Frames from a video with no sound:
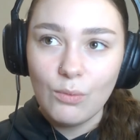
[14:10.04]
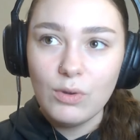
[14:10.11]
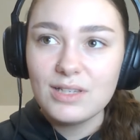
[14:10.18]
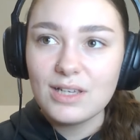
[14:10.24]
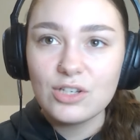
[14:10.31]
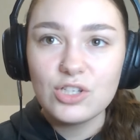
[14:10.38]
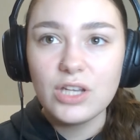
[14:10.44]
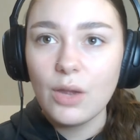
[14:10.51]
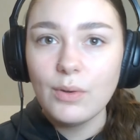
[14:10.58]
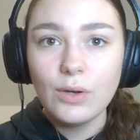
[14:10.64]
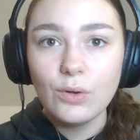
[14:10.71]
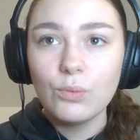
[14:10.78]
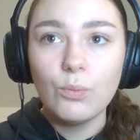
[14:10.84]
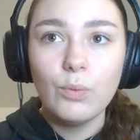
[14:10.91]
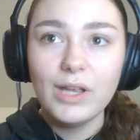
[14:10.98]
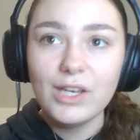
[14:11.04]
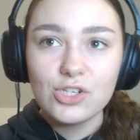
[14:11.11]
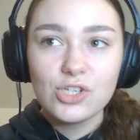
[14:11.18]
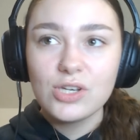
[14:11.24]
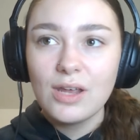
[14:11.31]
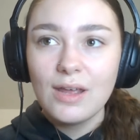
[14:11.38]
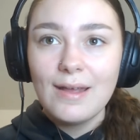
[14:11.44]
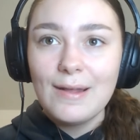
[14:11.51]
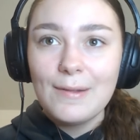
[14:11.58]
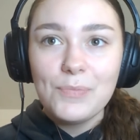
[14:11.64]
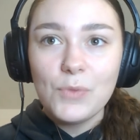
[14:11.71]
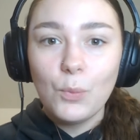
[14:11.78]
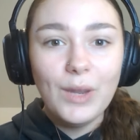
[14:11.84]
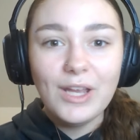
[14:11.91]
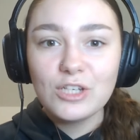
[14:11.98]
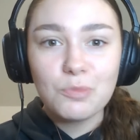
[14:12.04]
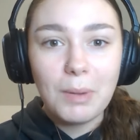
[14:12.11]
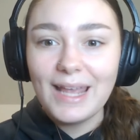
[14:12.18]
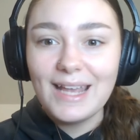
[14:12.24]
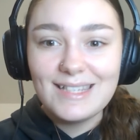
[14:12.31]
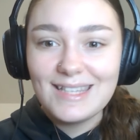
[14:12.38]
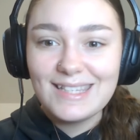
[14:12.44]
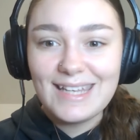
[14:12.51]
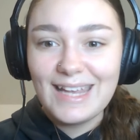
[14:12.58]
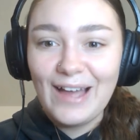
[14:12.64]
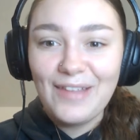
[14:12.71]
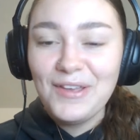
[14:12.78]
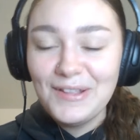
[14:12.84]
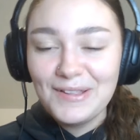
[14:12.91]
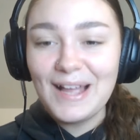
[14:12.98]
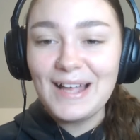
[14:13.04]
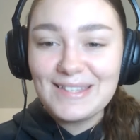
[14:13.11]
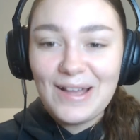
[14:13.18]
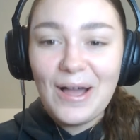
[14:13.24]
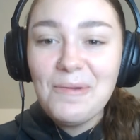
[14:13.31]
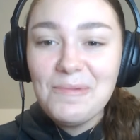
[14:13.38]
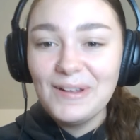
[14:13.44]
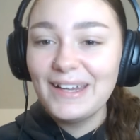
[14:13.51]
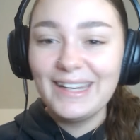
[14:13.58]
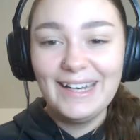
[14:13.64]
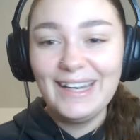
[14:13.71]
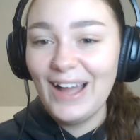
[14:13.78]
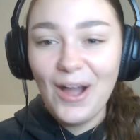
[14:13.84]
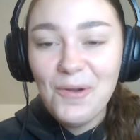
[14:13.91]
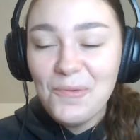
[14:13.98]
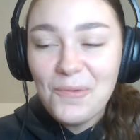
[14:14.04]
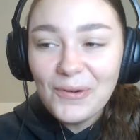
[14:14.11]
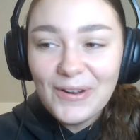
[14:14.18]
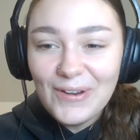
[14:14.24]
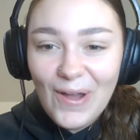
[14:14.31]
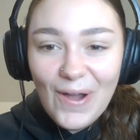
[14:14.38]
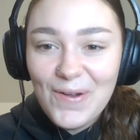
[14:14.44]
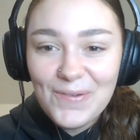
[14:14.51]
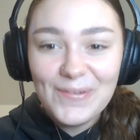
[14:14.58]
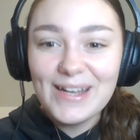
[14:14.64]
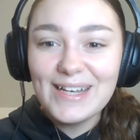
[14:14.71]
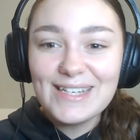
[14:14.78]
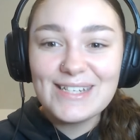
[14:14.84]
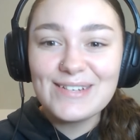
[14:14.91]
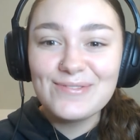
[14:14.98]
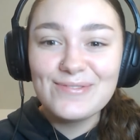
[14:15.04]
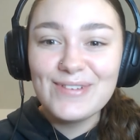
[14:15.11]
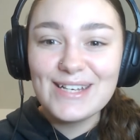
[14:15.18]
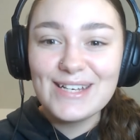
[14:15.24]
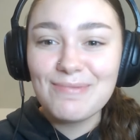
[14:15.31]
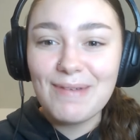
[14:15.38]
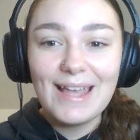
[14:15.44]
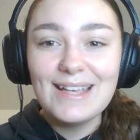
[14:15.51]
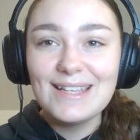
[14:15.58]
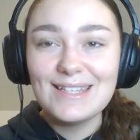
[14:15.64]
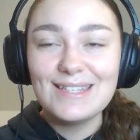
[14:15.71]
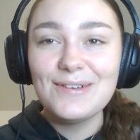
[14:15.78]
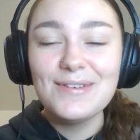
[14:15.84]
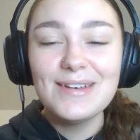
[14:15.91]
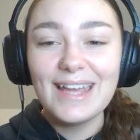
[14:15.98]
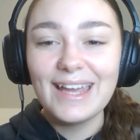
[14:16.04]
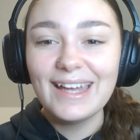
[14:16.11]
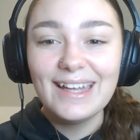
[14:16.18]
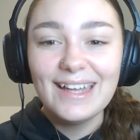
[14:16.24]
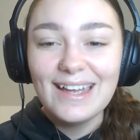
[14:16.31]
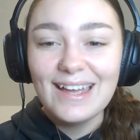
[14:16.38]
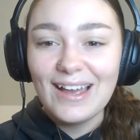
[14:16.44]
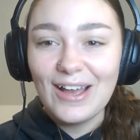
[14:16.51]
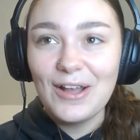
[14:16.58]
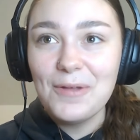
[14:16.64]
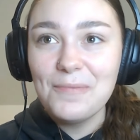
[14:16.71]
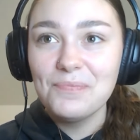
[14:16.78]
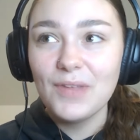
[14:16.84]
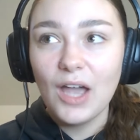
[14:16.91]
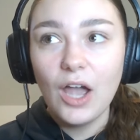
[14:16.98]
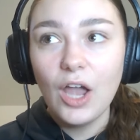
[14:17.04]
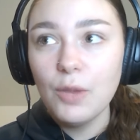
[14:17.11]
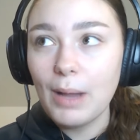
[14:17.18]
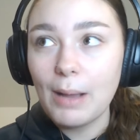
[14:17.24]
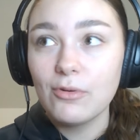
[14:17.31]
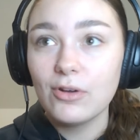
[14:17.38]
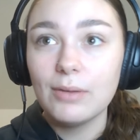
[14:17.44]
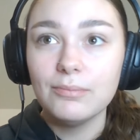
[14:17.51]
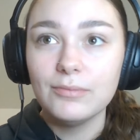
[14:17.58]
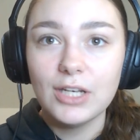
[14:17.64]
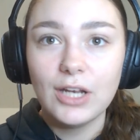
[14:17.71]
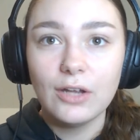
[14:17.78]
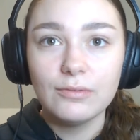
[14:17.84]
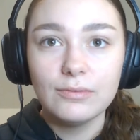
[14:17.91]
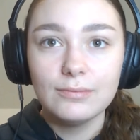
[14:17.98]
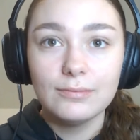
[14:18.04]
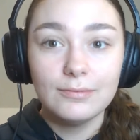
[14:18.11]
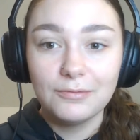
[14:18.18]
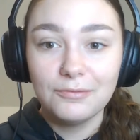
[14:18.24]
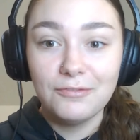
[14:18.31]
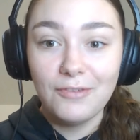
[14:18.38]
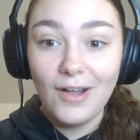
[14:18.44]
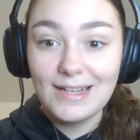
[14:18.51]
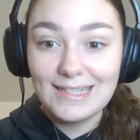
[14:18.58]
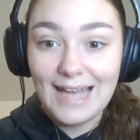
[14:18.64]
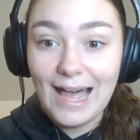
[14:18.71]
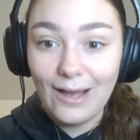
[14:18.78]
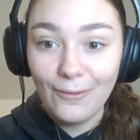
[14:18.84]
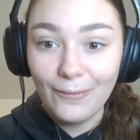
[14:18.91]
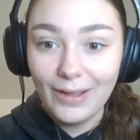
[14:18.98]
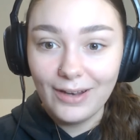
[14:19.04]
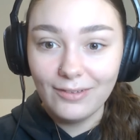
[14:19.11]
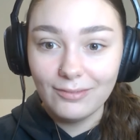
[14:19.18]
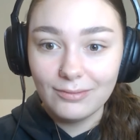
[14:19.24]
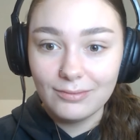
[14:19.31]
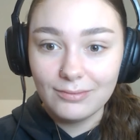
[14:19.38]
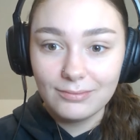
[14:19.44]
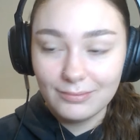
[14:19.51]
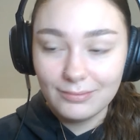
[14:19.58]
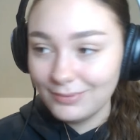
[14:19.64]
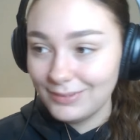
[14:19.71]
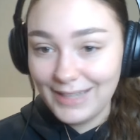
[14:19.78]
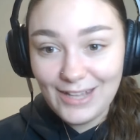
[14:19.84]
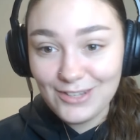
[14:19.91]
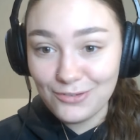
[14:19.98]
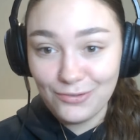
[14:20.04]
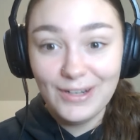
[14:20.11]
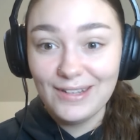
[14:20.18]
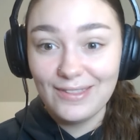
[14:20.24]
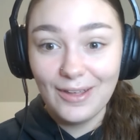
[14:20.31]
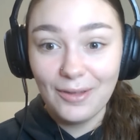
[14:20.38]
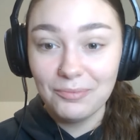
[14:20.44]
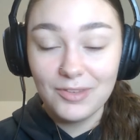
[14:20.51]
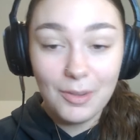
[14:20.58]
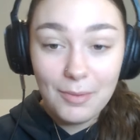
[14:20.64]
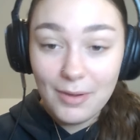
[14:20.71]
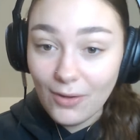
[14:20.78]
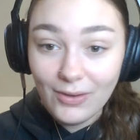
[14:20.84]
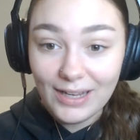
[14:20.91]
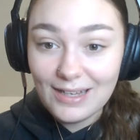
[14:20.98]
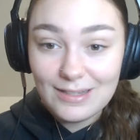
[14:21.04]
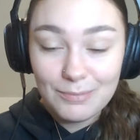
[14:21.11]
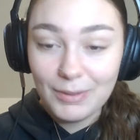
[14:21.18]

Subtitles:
actually going on and which players is it? I think that's, I'm looking at it. I want to know which players are doing it. I hope Amorim, finds out and gets rid of them, to be honest,